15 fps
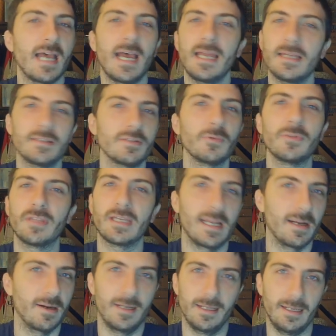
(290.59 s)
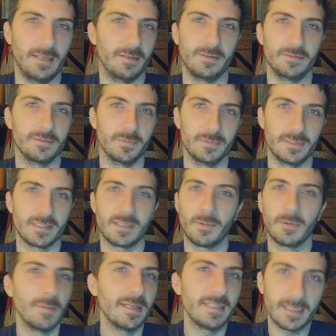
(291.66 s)
I don't think Aaron had anything to do with this. I want
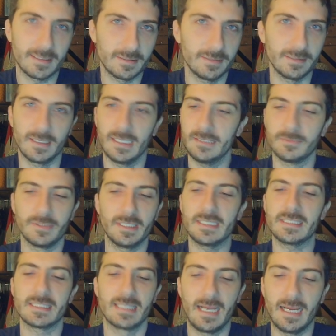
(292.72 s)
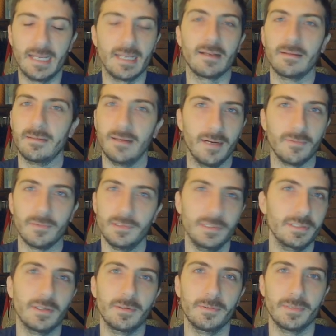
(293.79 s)
to make that clear. I don't think he's lying. I really
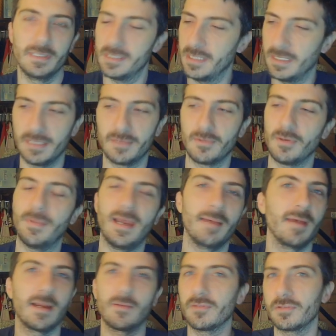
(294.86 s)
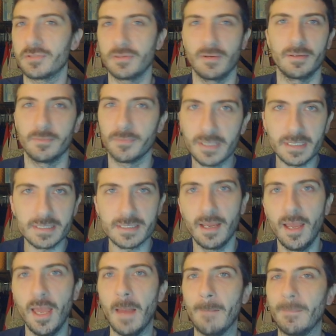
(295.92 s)
don't. He said that on the Pat McAfee show. I don't think he's lying.
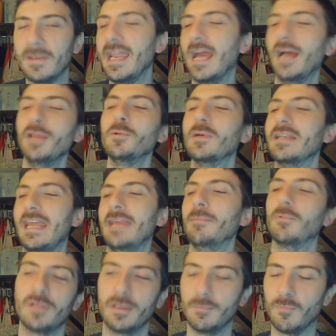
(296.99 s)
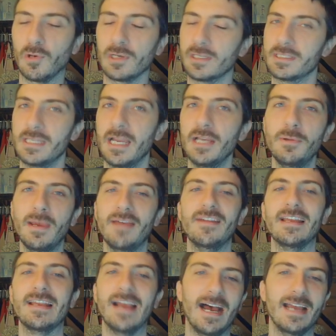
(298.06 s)
But now you enabled him more because now you have a
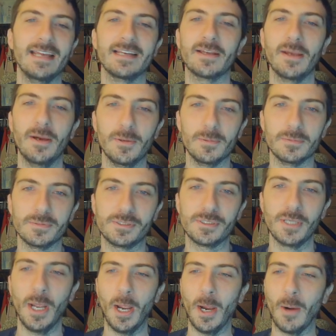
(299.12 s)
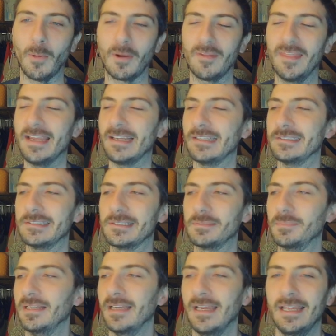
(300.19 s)
guy, a coach, where he could just
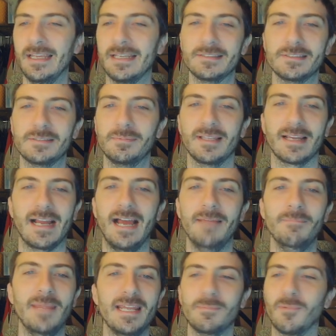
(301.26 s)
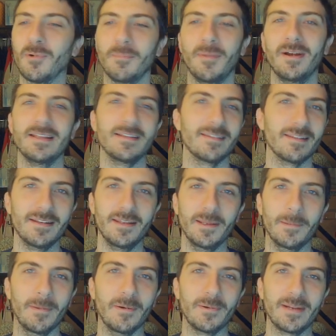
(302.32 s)
be like, I make more money than
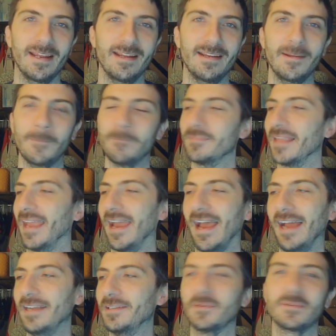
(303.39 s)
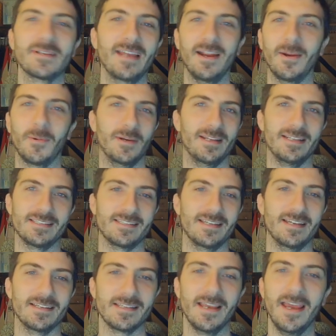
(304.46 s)
him, okay? I don't care what he
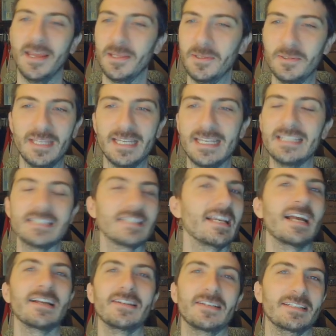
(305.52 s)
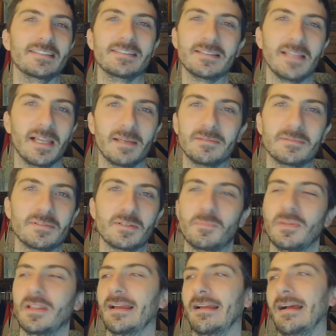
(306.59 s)
says. You think he's not gonna like just be
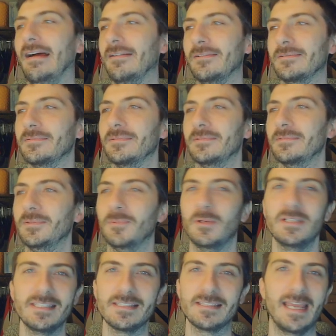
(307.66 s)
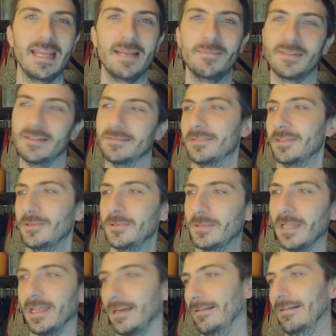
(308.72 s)
like, I don't, what's his name? The dude,
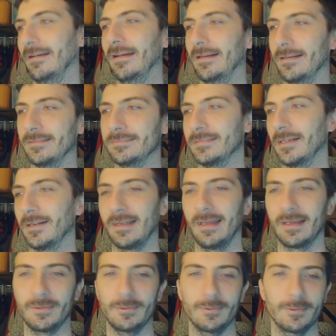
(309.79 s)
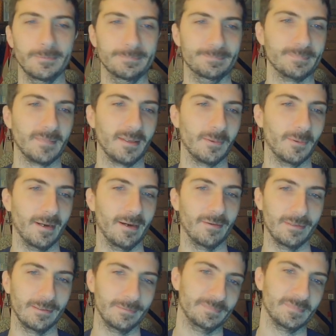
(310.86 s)
like, oh yeah, okay, cool,
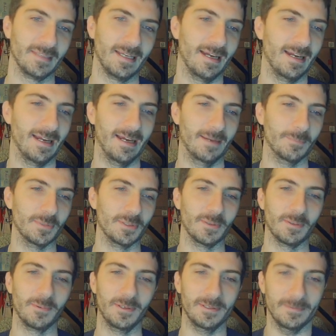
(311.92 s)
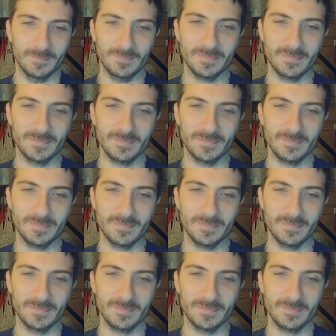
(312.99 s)
whatever. I'm gonna do what I want.